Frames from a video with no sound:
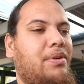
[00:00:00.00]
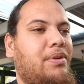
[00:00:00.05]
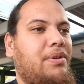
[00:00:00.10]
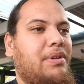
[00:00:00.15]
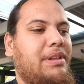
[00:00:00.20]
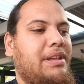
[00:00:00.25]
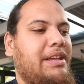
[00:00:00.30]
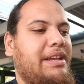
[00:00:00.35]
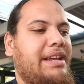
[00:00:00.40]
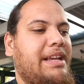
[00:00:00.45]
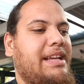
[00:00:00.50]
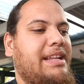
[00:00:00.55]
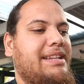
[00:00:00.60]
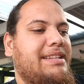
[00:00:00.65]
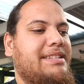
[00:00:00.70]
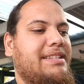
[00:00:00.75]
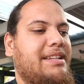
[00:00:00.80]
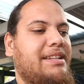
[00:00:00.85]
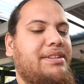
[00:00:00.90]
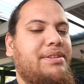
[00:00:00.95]
All you need
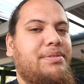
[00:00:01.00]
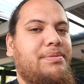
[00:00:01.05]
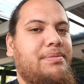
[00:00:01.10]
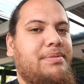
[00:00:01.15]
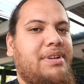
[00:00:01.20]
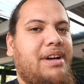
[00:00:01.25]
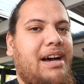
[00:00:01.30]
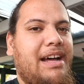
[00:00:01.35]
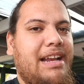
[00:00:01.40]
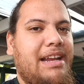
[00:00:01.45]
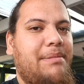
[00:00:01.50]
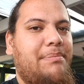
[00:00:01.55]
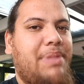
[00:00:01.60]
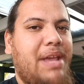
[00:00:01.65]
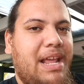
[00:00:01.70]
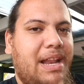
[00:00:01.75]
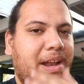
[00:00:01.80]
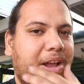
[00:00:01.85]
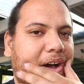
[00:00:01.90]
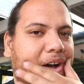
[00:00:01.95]
is a little tiny
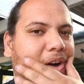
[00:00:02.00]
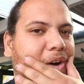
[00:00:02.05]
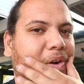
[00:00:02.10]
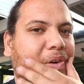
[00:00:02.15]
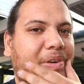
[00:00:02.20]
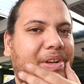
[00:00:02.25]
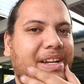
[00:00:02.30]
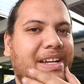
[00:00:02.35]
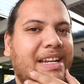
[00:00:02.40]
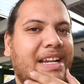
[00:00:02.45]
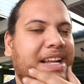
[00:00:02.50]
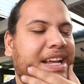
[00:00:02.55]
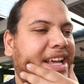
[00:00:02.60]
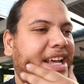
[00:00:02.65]
pinhole and